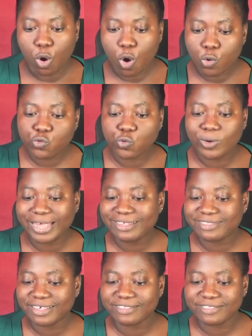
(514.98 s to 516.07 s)
Also,
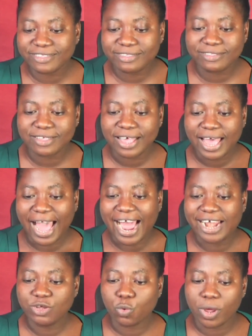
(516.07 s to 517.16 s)
licensees
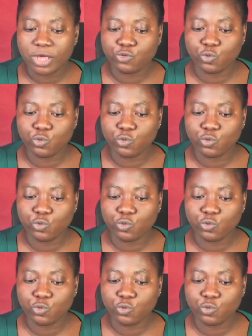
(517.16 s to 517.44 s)
are required